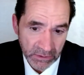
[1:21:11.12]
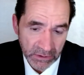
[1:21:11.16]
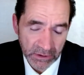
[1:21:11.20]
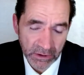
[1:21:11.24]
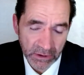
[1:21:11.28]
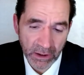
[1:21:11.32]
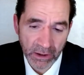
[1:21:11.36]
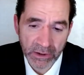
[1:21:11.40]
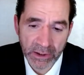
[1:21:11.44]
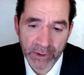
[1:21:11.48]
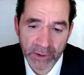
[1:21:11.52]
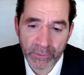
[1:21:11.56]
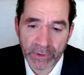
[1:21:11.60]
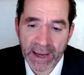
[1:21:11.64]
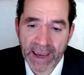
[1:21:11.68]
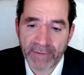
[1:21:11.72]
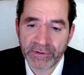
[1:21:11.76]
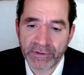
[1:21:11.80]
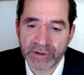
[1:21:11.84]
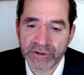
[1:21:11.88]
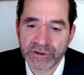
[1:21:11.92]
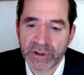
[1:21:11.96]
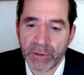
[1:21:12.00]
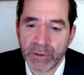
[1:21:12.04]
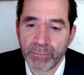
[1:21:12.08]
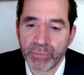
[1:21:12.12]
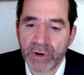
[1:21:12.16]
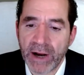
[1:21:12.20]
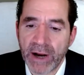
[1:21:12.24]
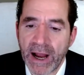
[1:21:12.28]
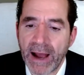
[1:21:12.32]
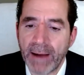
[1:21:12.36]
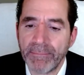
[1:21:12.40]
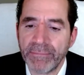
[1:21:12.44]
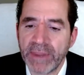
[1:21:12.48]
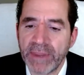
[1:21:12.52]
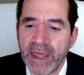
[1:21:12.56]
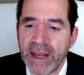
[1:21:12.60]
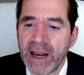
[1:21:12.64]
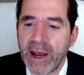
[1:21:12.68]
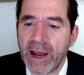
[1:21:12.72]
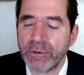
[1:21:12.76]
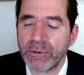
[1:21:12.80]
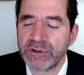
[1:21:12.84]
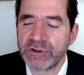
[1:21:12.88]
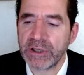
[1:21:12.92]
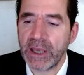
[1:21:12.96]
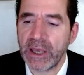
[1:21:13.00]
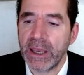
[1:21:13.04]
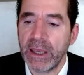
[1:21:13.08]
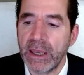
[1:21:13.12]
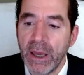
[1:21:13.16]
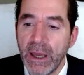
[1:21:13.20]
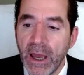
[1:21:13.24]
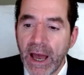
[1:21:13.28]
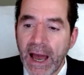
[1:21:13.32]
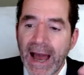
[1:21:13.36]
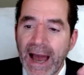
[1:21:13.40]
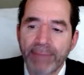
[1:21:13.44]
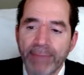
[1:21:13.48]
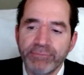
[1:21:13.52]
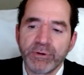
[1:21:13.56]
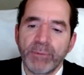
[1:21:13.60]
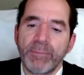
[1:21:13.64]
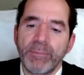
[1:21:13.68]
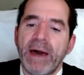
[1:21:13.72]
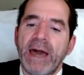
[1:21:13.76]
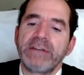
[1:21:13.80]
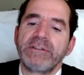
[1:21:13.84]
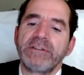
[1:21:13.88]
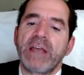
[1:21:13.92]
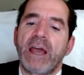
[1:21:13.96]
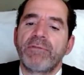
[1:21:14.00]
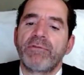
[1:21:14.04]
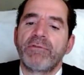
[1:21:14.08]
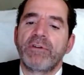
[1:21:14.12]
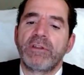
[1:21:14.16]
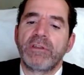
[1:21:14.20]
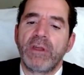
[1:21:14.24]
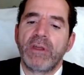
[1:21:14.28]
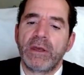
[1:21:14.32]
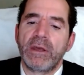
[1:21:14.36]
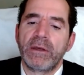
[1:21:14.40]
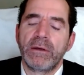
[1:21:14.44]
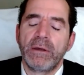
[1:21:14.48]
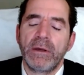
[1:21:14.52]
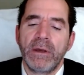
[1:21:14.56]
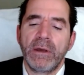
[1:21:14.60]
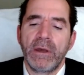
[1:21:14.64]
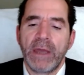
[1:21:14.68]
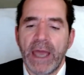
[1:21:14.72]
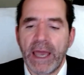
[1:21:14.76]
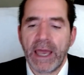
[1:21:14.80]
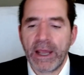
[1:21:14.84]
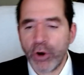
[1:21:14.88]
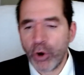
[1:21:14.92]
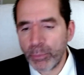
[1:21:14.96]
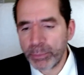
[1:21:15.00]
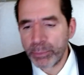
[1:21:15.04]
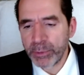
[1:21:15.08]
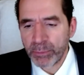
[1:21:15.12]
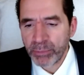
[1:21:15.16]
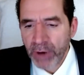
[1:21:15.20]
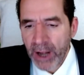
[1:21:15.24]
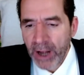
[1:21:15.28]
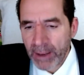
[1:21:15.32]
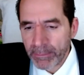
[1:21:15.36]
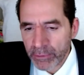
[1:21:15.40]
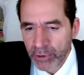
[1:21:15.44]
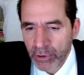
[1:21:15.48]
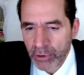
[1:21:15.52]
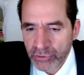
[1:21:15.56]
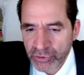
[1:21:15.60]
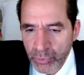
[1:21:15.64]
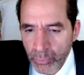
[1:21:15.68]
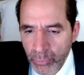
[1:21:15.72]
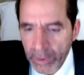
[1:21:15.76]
they were having some problem, then I would say optimize everything and hope your problem goes